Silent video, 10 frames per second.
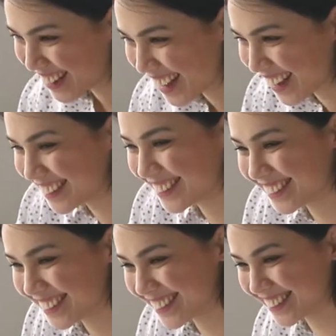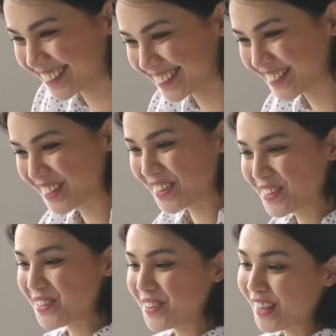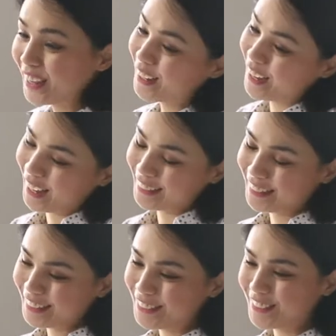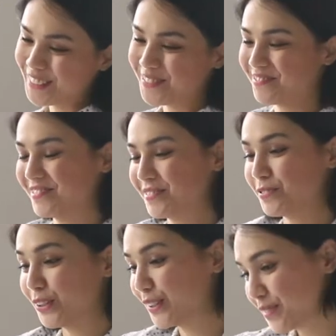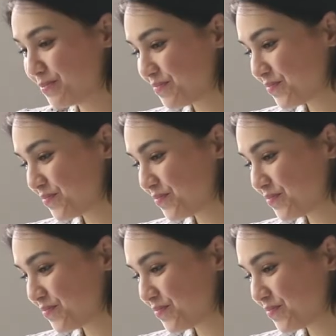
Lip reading: let's talk about that for a second. If you're a guest, the majority of your